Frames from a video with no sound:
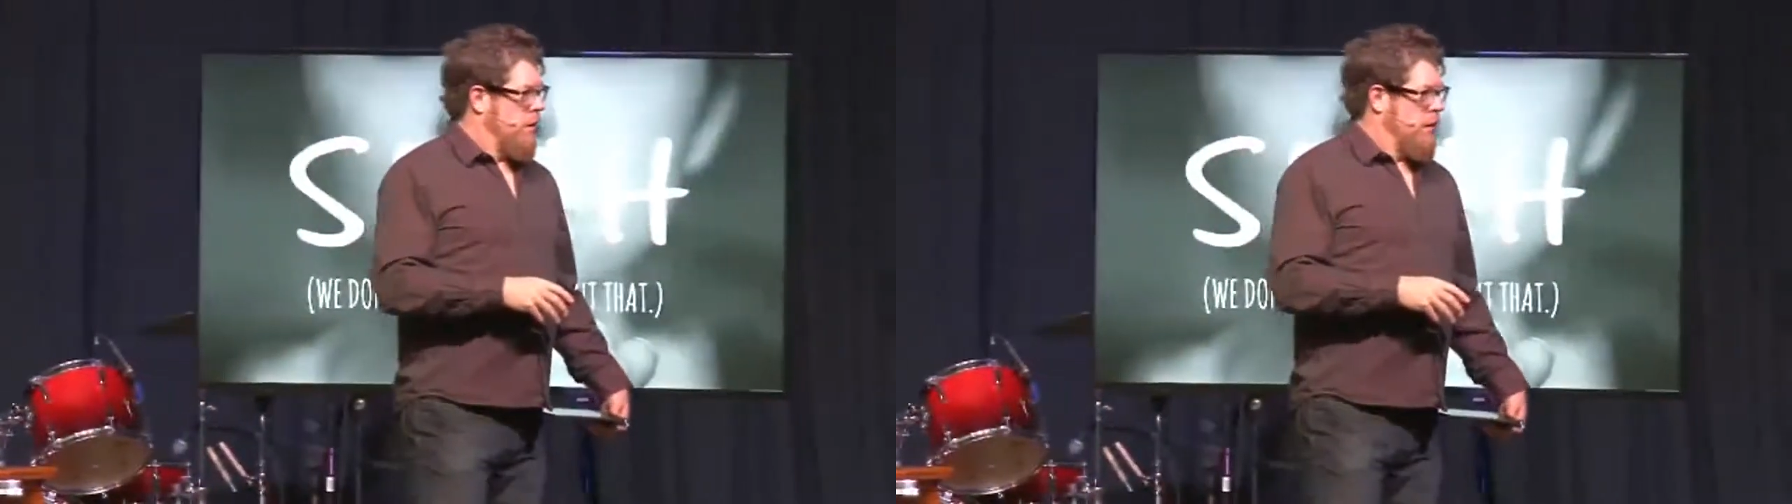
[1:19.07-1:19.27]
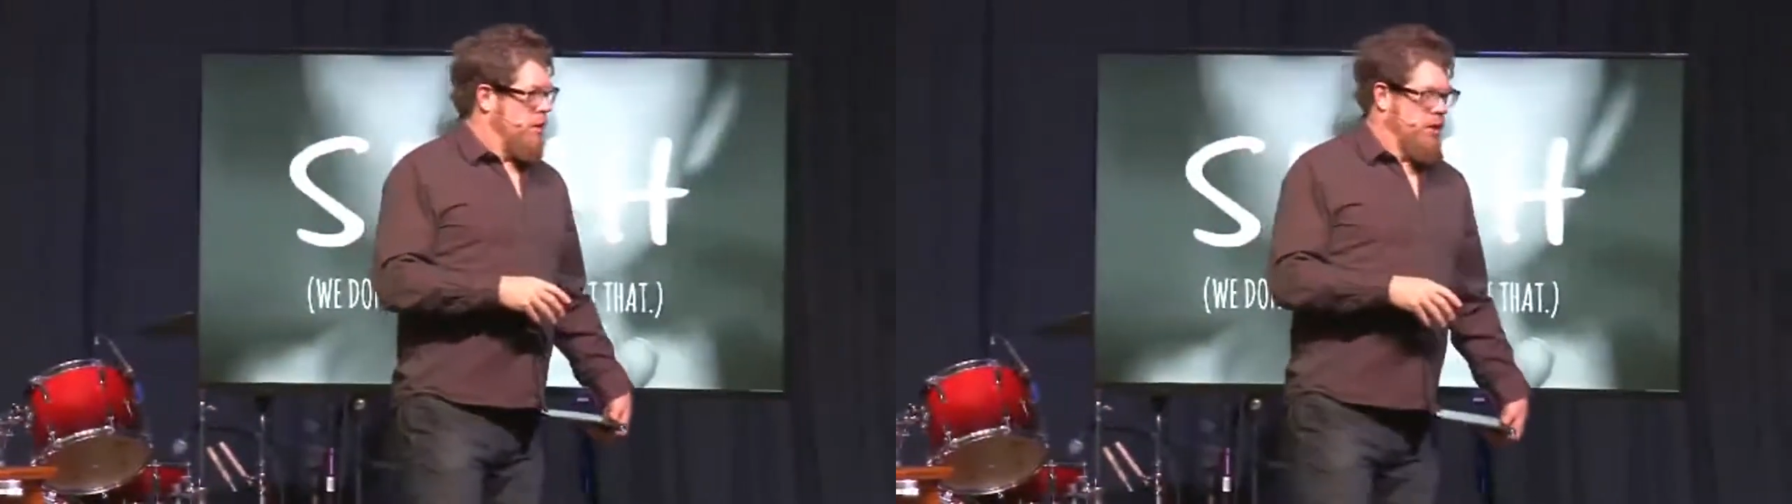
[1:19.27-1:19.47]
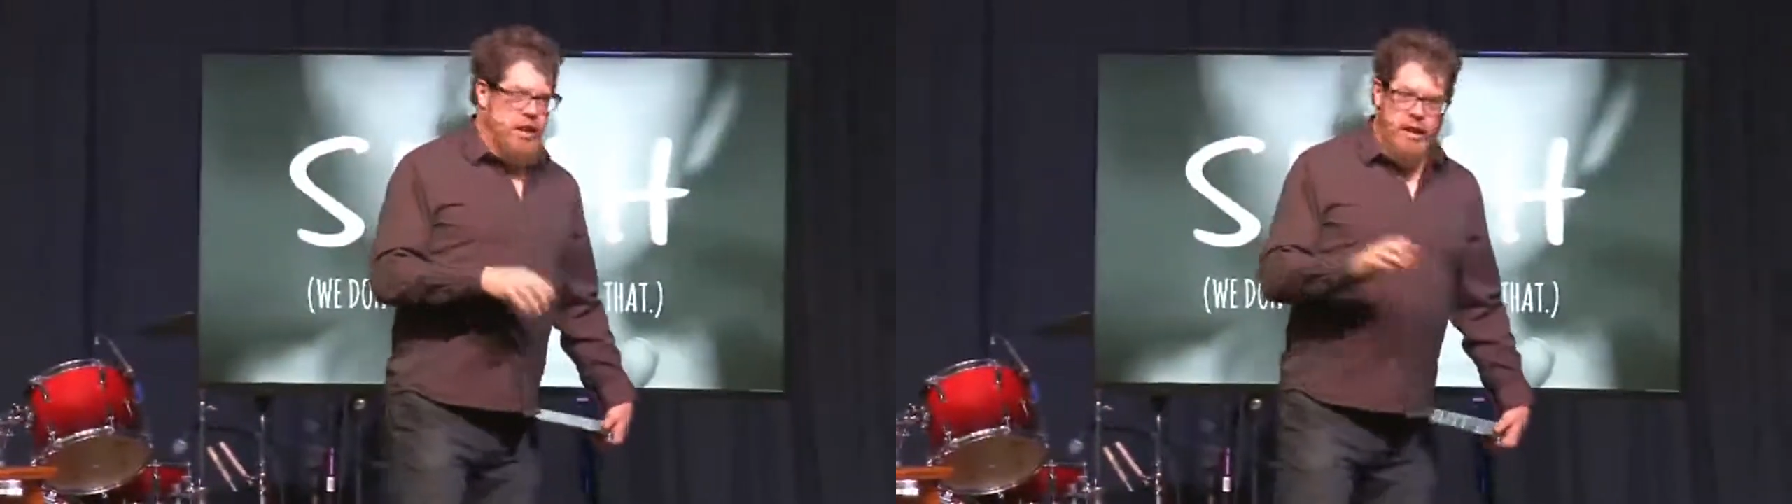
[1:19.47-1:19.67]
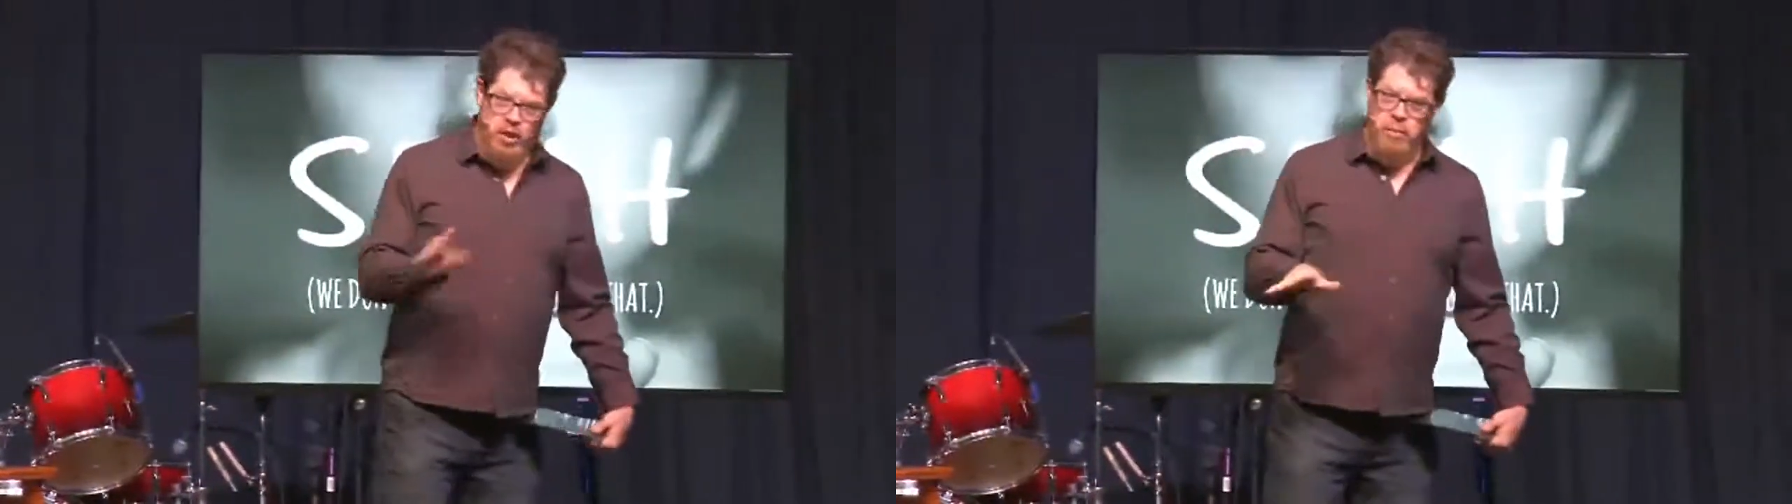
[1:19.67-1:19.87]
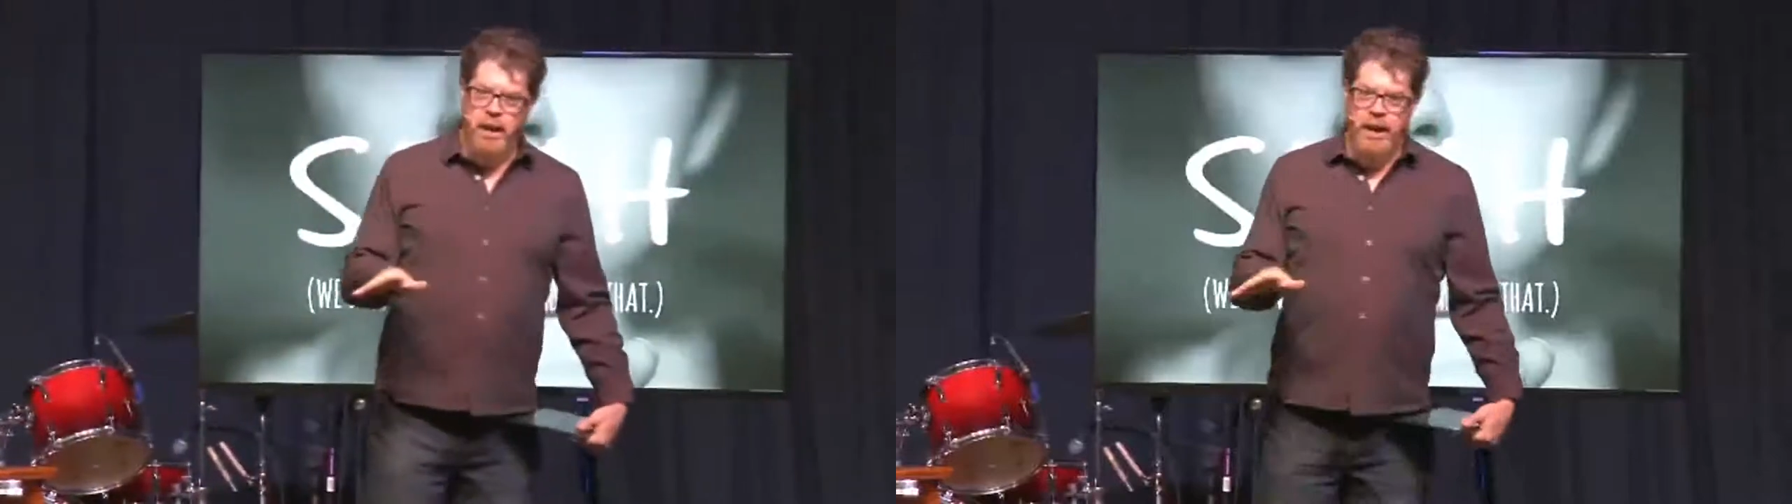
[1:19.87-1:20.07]
Just change
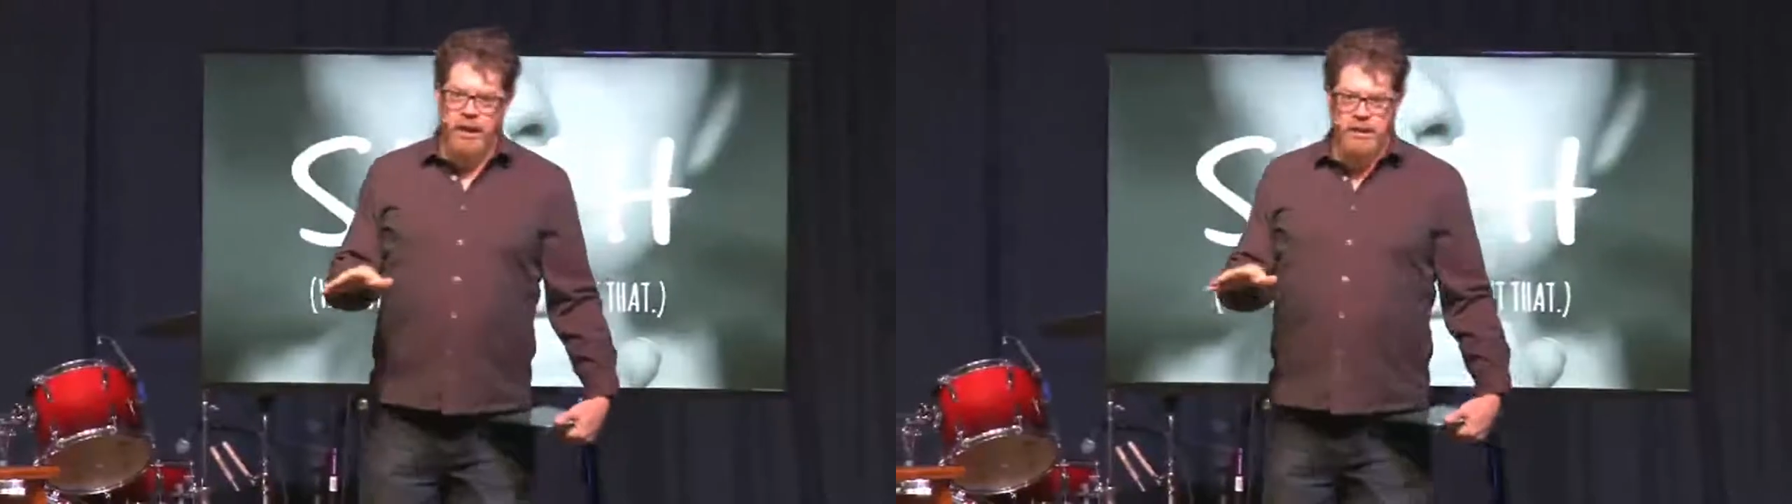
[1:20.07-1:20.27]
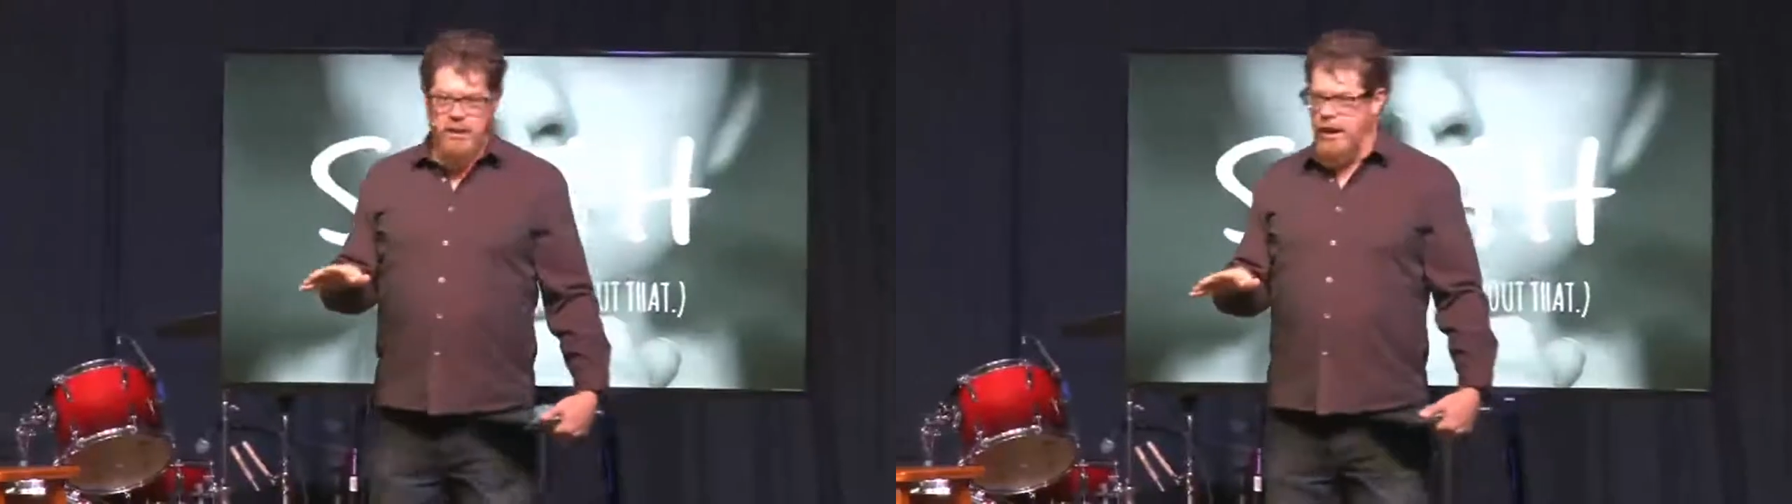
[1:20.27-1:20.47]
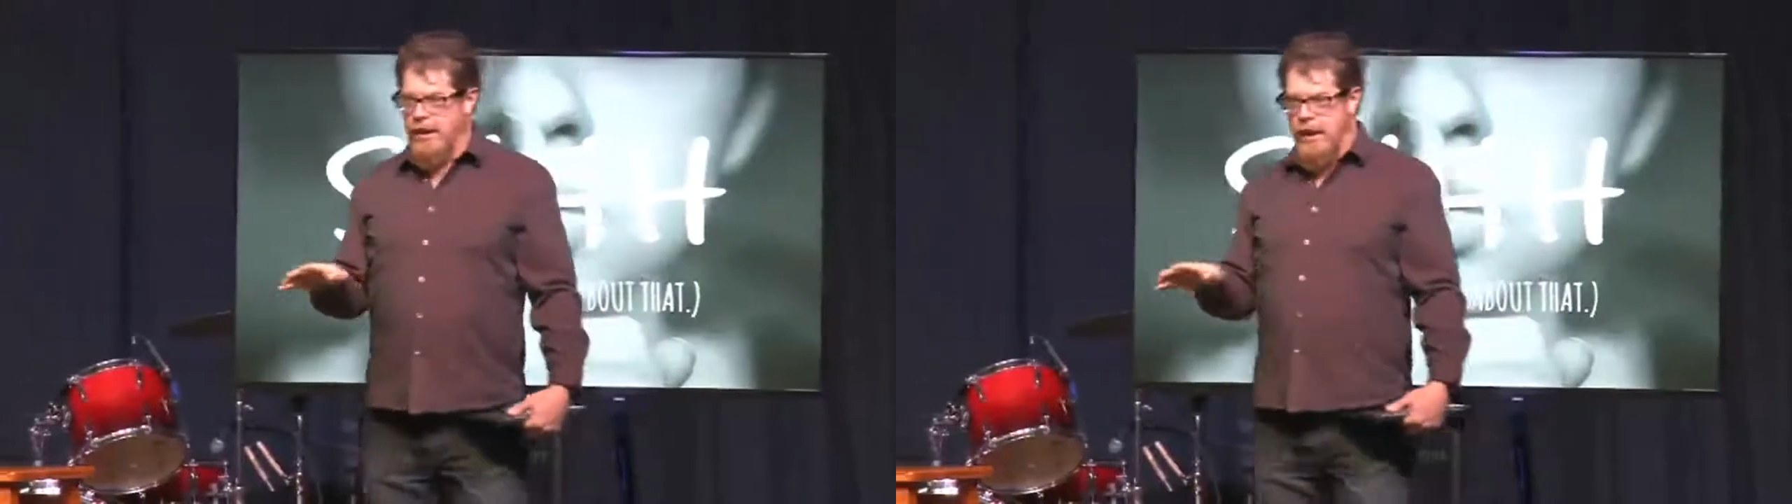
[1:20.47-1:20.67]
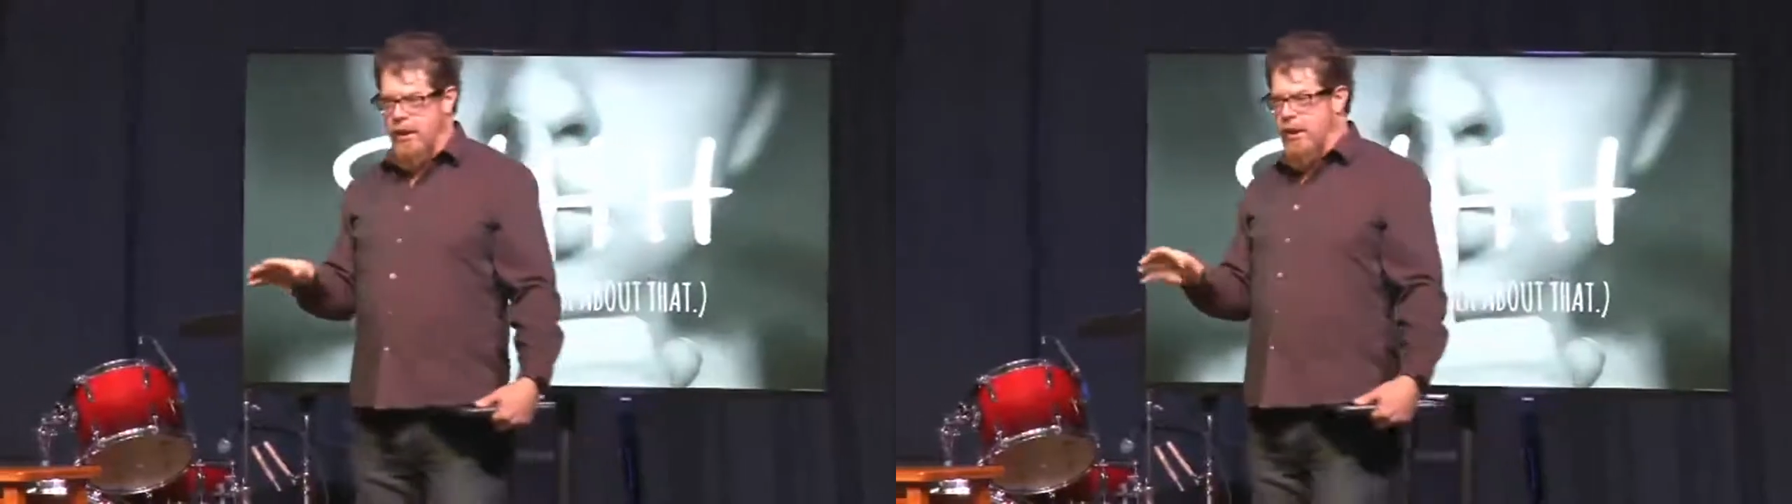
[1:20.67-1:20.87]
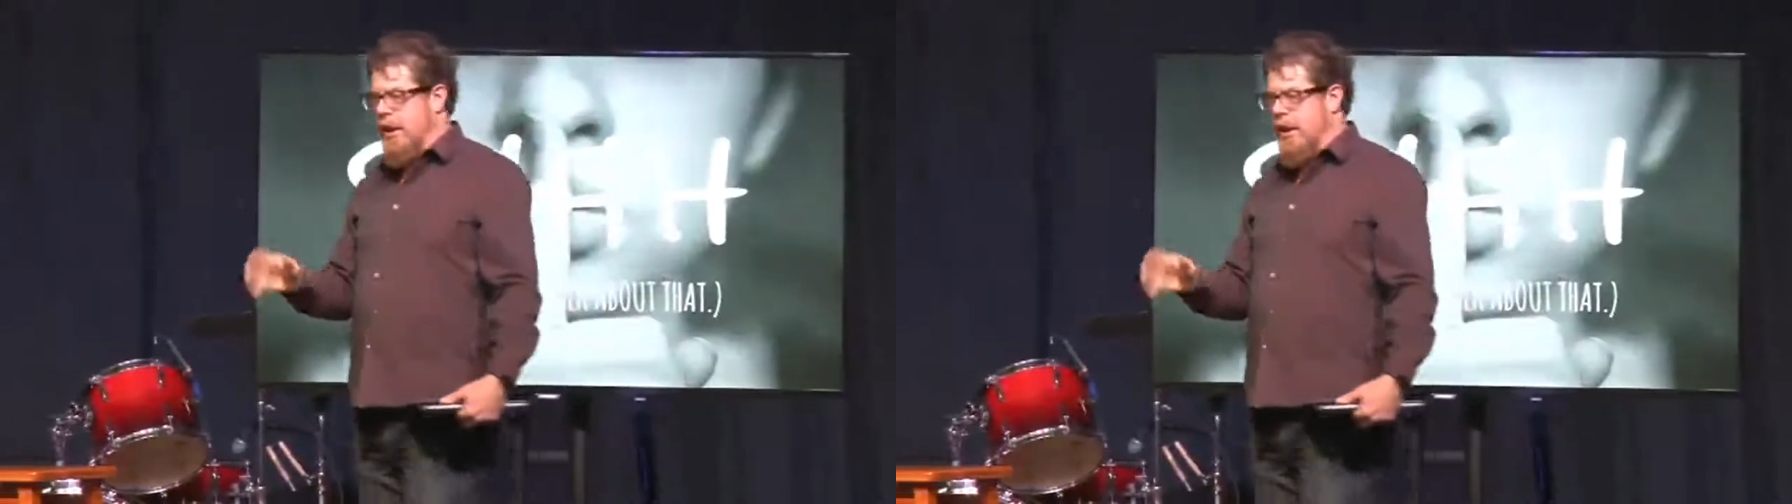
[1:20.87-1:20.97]
your plans. It's not that hard.